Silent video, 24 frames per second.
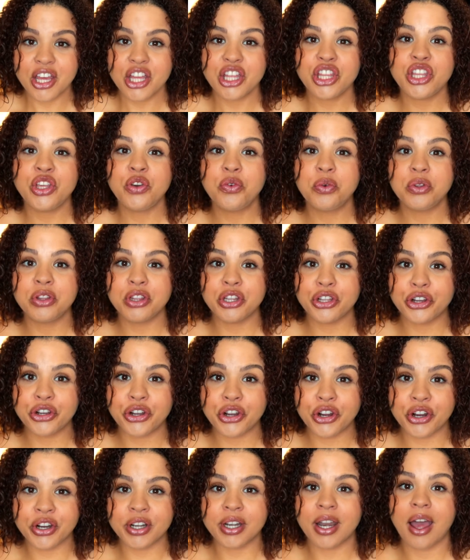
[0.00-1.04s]
You
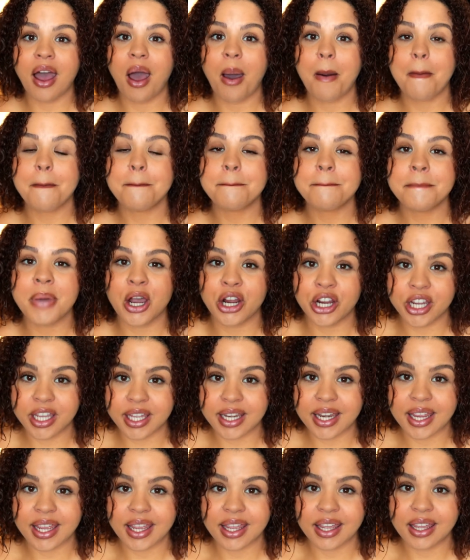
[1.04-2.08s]
learn
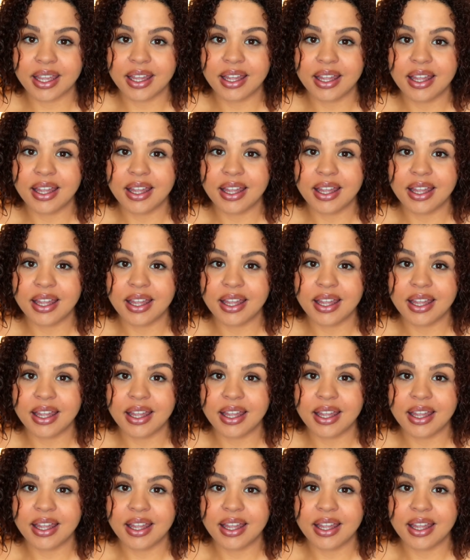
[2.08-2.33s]
marketing.